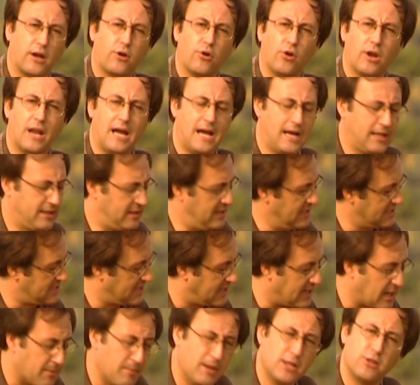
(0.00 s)
manure at
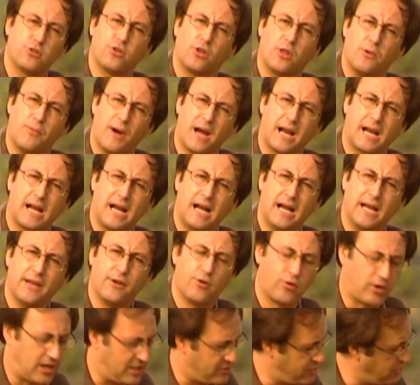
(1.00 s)
times, and in this case of
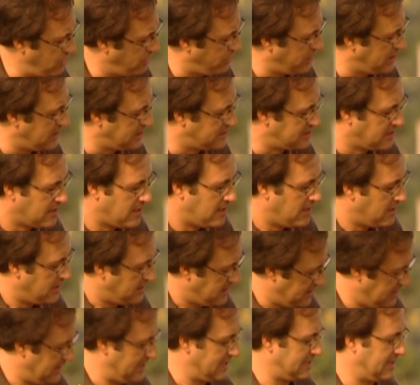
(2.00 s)
adobe, what
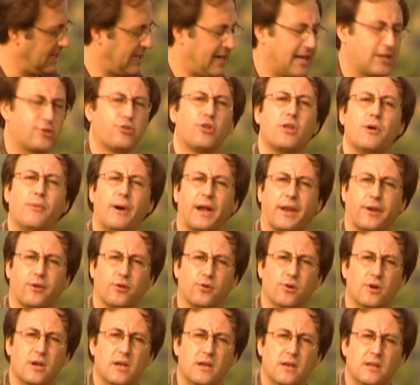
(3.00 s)
we could call adobe,
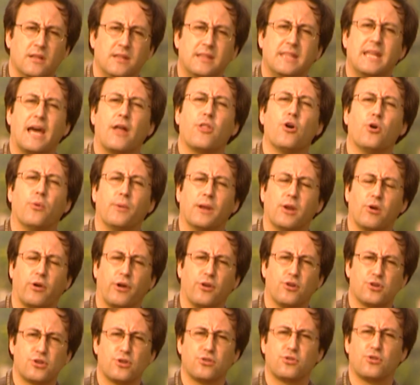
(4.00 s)
a mixture of
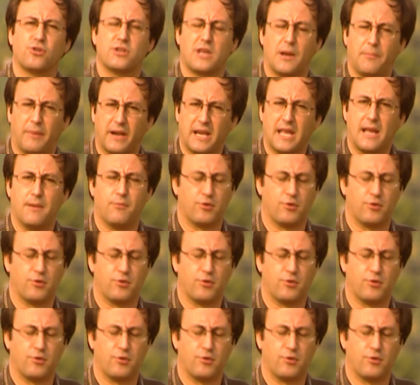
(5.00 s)
earth and small